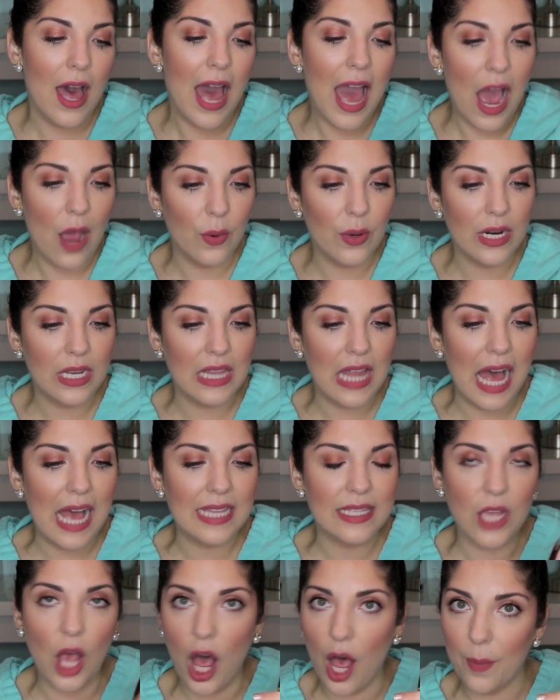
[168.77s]

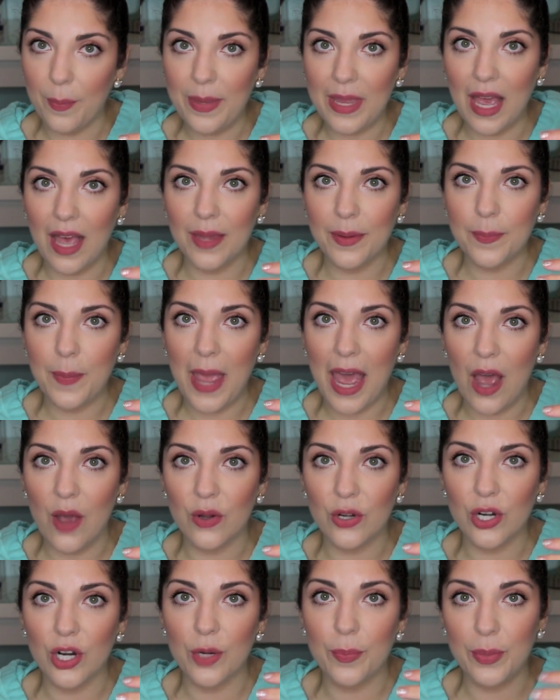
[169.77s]
Hourglass Ambient
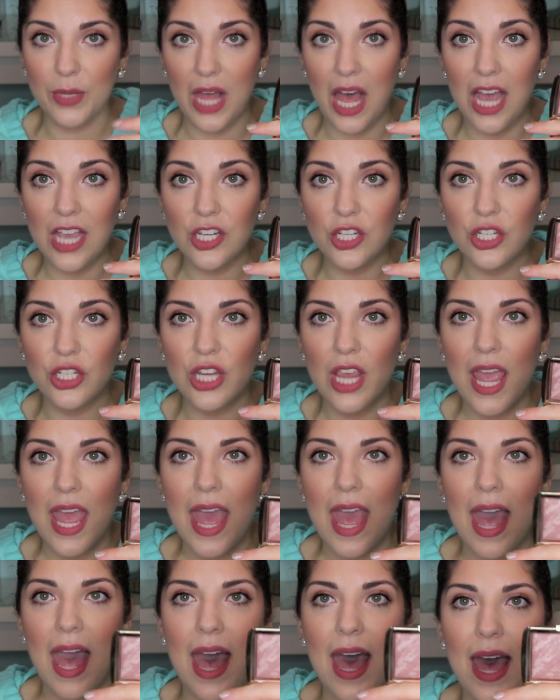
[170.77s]
Powder Blush.
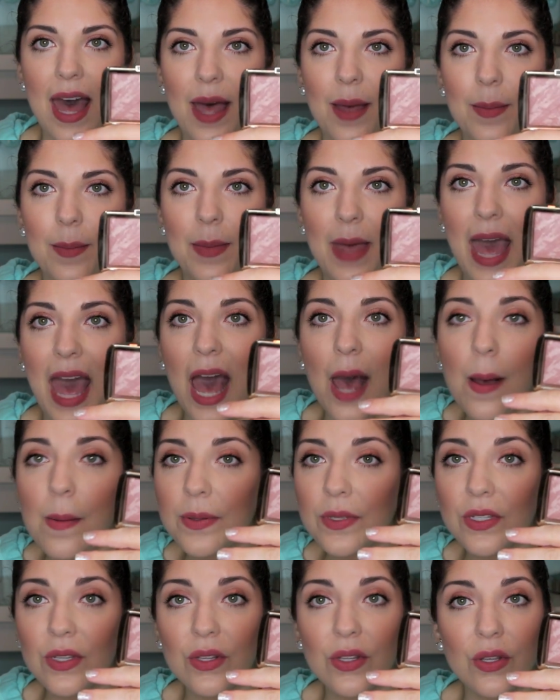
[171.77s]
Um,
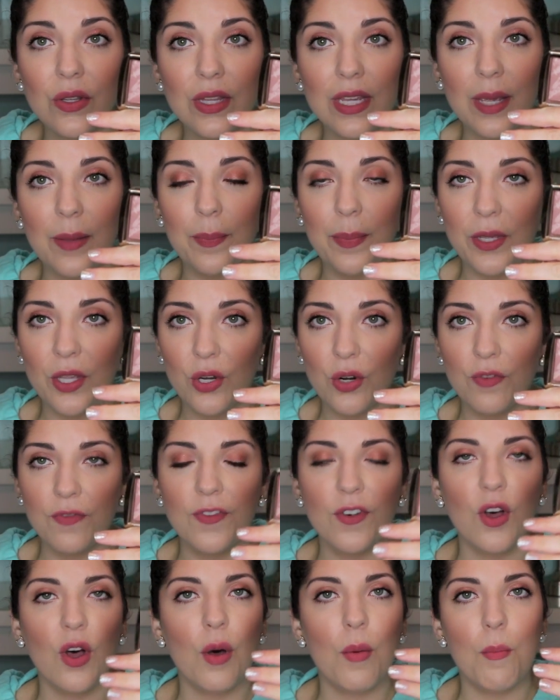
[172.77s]
absolutely
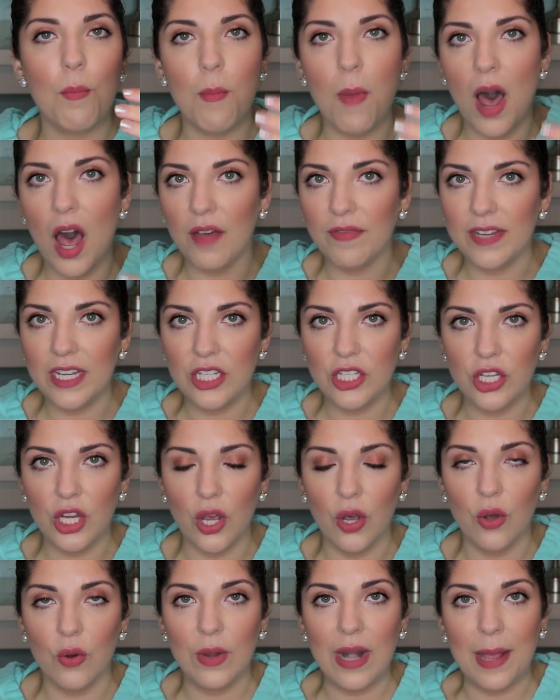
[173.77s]
beautiful mauve-y
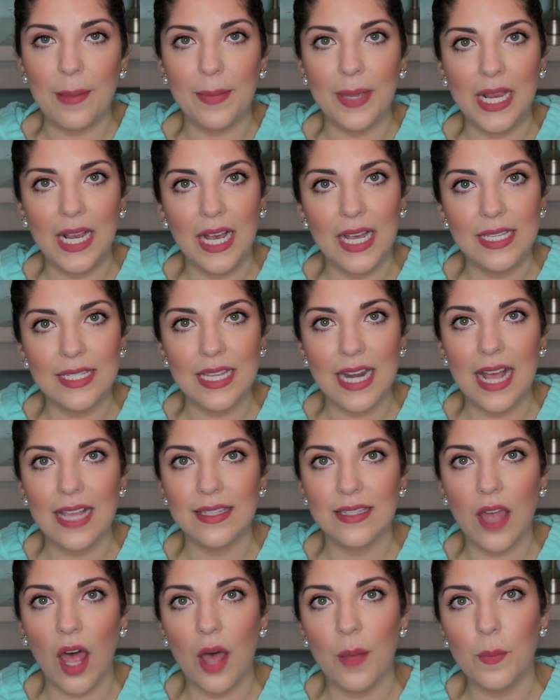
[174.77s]
tone, and because it
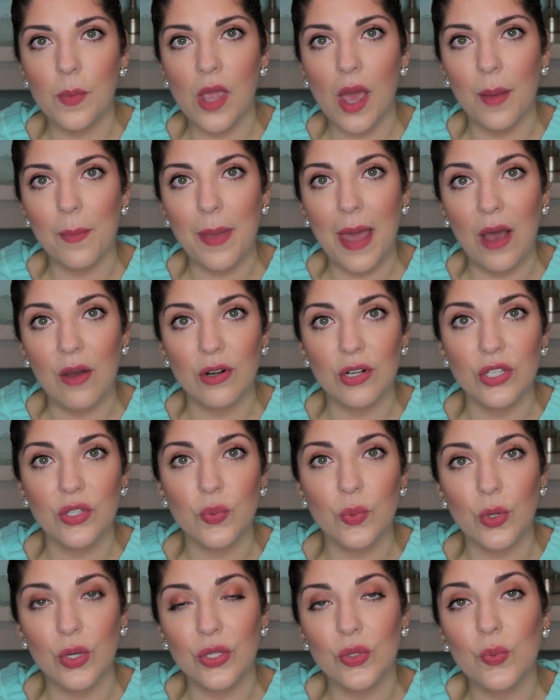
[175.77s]
has the ambient powder
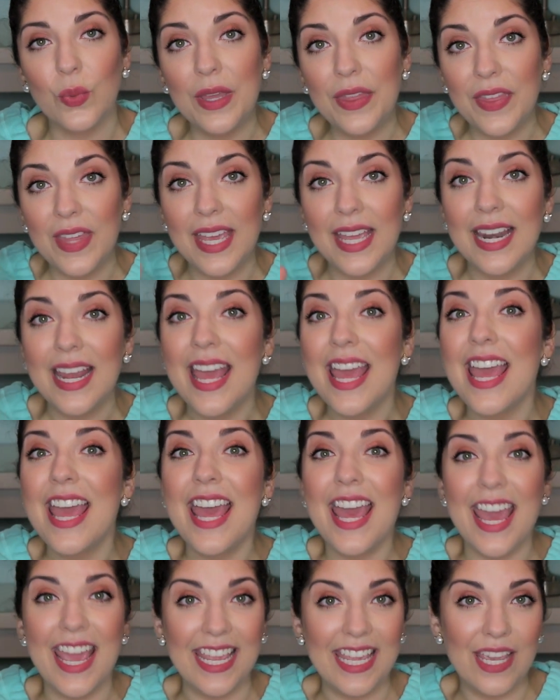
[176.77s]
swirled with it,
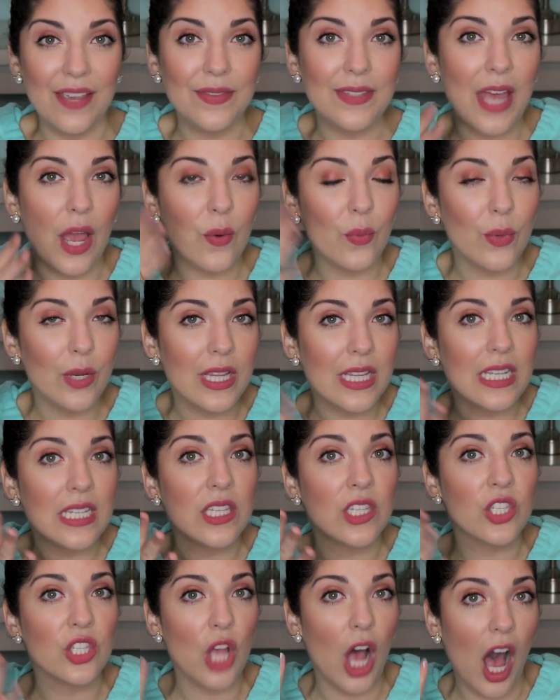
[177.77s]
it gives that really
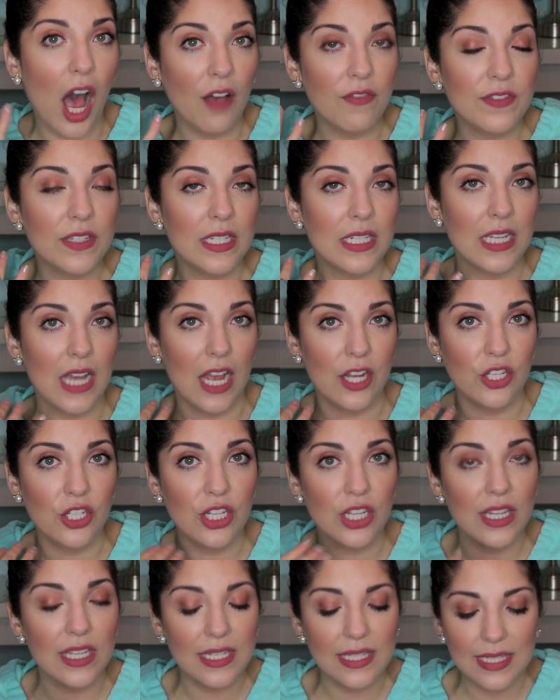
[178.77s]
soft touch
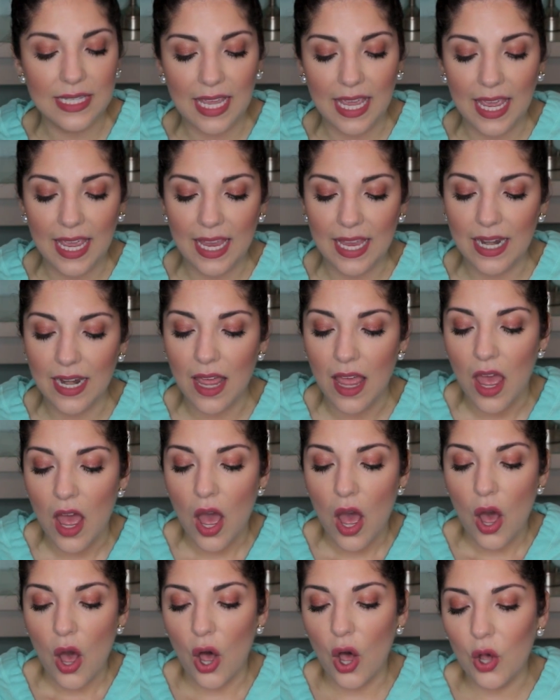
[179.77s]
to the skin,
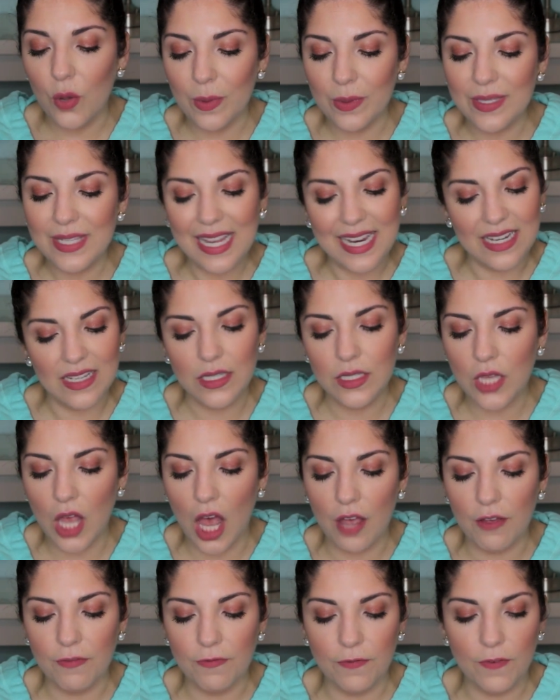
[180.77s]
almost like a
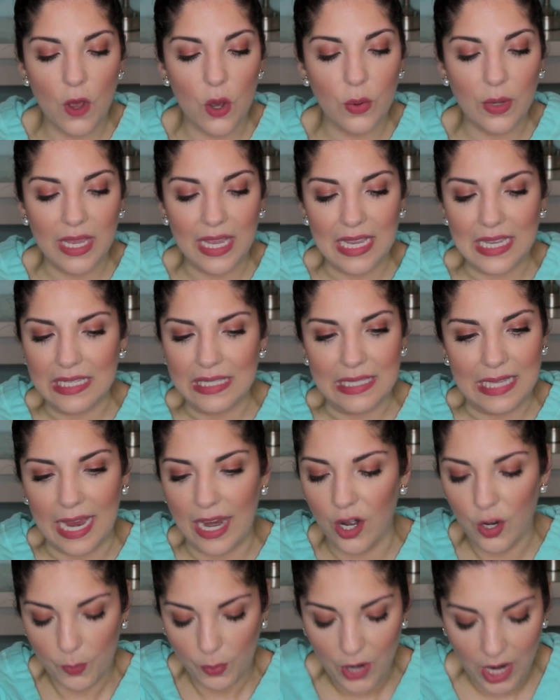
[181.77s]
soft focus
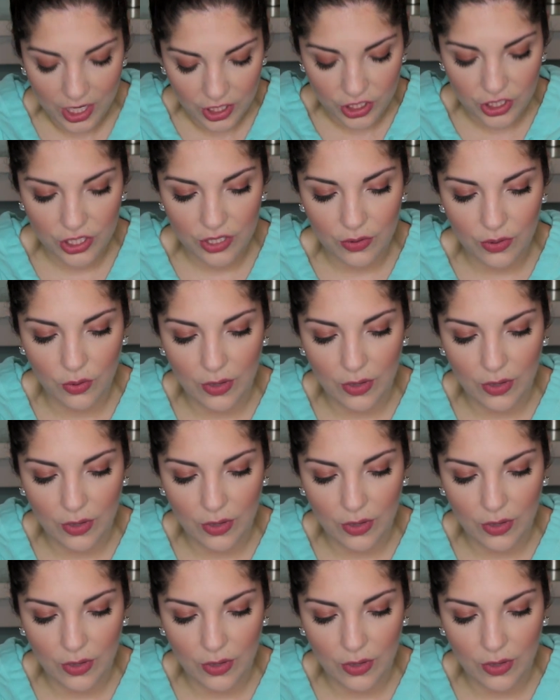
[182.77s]
airbrush.